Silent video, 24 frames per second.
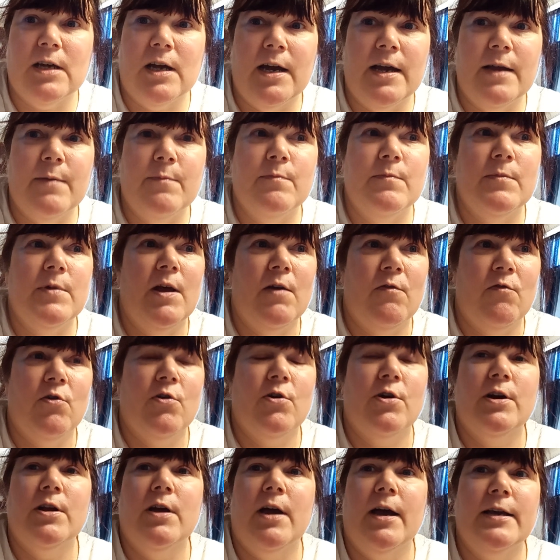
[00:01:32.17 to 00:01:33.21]
I
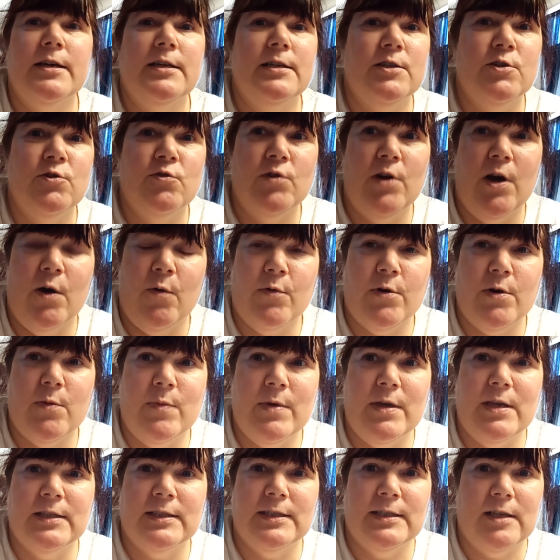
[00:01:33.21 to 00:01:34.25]
do not want to
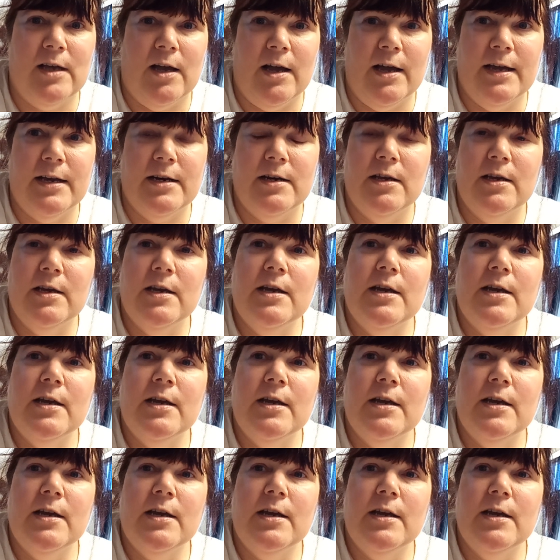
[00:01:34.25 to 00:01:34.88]
be inside.